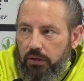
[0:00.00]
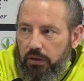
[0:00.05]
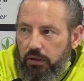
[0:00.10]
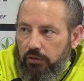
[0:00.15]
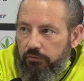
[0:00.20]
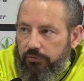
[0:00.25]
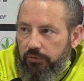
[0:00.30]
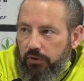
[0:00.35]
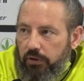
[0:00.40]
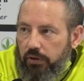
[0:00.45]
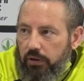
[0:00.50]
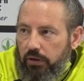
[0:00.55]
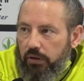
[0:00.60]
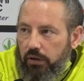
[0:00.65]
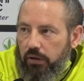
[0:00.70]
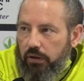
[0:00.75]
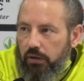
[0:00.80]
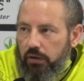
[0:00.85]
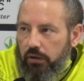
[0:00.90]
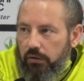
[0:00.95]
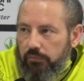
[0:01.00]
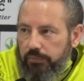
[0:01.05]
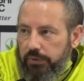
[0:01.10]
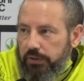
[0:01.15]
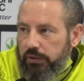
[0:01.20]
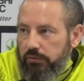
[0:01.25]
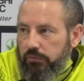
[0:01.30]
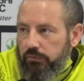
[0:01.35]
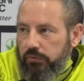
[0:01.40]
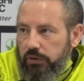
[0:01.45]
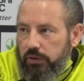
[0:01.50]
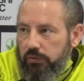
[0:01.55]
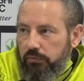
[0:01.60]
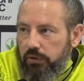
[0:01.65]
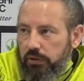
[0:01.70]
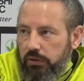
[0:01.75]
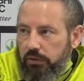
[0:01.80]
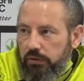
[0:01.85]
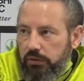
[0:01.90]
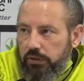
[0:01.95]
have a very good
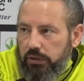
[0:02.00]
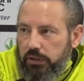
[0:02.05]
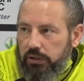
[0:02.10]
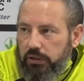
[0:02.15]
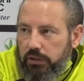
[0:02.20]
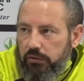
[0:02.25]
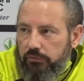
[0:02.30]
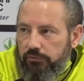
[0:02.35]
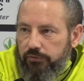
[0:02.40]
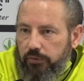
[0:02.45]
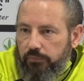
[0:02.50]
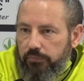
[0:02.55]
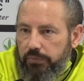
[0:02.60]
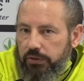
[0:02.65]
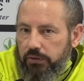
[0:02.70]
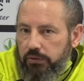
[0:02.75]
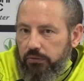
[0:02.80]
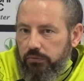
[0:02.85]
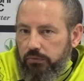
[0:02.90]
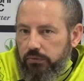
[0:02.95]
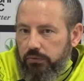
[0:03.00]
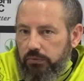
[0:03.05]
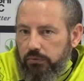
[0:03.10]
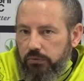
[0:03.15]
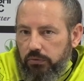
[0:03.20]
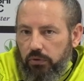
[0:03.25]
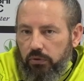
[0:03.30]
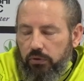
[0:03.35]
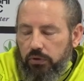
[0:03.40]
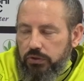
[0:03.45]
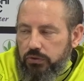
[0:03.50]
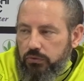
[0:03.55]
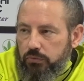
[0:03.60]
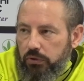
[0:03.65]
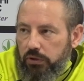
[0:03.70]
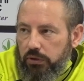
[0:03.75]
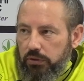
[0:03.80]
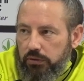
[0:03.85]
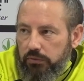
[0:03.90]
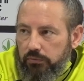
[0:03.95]
level. They have a very good long
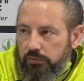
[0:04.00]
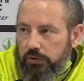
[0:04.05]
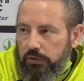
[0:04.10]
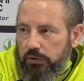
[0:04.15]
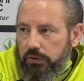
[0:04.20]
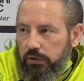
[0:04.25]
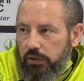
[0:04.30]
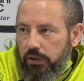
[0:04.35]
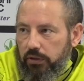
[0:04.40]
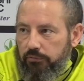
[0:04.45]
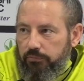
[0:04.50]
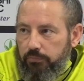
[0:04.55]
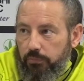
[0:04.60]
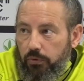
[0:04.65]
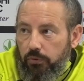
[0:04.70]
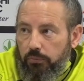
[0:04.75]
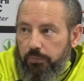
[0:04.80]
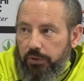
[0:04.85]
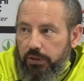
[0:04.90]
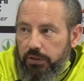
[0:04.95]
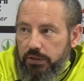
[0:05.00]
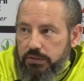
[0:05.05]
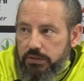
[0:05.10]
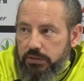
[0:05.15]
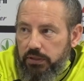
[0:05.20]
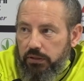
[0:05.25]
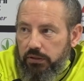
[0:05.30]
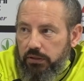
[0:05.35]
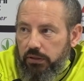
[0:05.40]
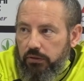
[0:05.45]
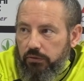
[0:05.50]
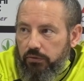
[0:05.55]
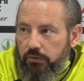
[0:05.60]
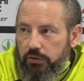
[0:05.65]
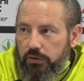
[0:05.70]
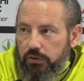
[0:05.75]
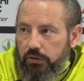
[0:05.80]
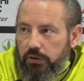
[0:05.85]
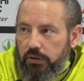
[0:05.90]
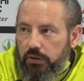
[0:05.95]
squad. Even they have more players that are
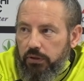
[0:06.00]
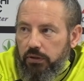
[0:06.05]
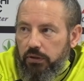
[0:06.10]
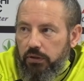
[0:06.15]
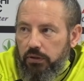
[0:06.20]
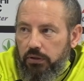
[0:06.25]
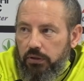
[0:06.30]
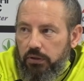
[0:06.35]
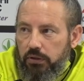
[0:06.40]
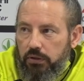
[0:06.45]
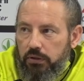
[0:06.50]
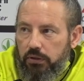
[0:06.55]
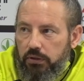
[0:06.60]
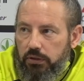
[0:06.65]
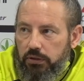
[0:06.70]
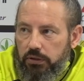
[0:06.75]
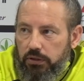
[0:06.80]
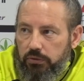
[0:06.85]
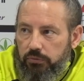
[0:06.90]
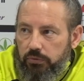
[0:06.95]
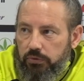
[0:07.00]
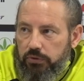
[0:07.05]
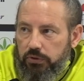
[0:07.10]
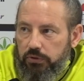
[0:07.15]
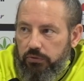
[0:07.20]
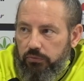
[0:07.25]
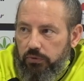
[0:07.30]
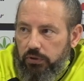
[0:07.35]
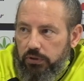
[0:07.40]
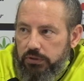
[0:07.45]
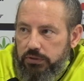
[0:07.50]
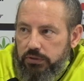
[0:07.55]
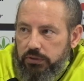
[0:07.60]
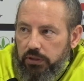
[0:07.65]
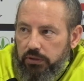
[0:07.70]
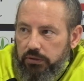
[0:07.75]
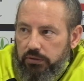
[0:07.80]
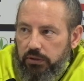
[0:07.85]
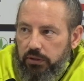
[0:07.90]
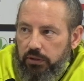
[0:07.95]
not in the 23 list
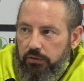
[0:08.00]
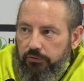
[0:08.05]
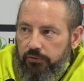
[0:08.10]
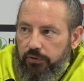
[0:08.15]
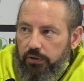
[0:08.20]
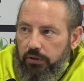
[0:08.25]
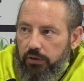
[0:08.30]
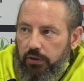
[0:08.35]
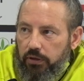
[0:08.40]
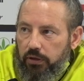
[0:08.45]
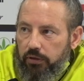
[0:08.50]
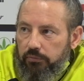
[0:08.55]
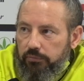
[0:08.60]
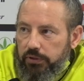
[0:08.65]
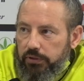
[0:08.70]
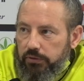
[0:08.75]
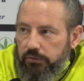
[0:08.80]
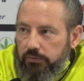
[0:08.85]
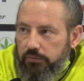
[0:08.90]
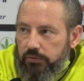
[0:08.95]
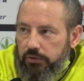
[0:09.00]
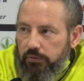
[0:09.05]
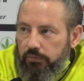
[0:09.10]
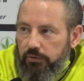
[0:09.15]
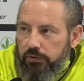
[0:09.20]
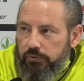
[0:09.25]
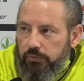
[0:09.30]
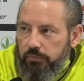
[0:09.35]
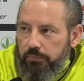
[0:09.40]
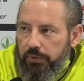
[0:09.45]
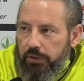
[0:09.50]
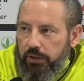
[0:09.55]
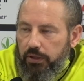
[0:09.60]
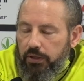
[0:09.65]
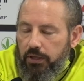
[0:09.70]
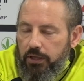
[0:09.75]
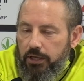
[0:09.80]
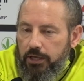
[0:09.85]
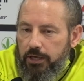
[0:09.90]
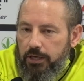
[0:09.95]
that have a very good level to play.